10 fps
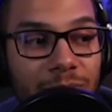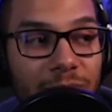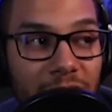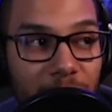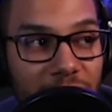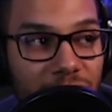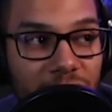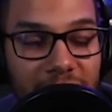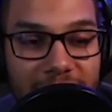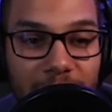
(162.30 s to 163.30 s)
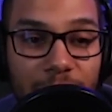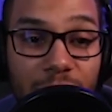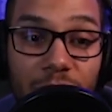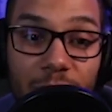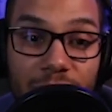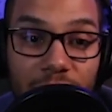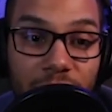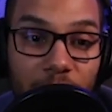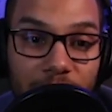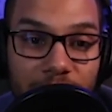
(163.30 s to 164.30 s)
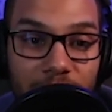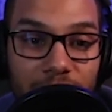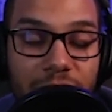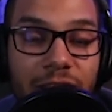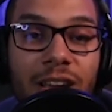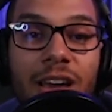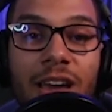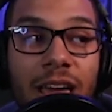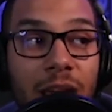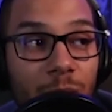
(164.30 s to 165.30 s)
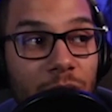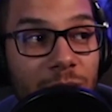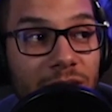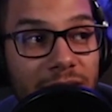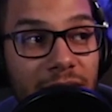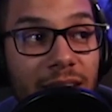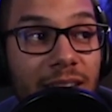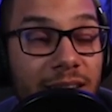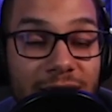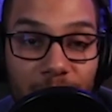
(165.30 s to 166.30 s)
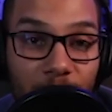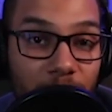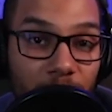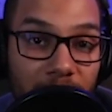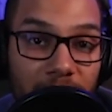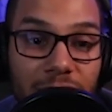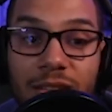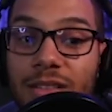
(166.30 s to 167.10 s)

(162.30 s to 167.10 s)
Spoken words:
he mentioned last episode he was undergoing surgery, and what I'm going to say is it went well.